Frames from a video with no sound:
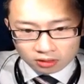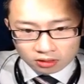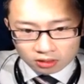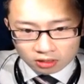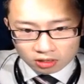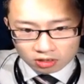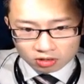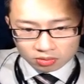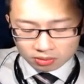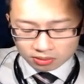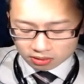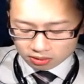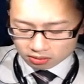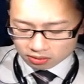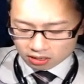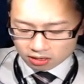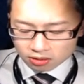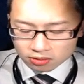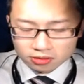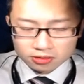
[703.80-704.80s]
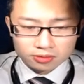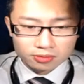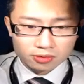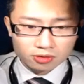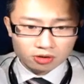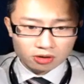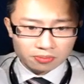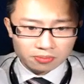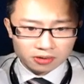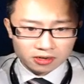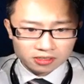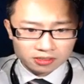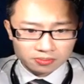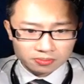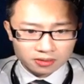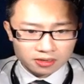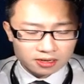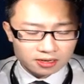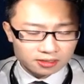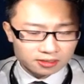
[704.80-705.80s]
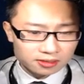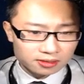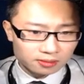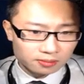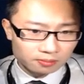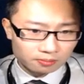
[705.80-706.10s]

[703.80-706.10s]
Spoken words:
Increment count just going plus plus.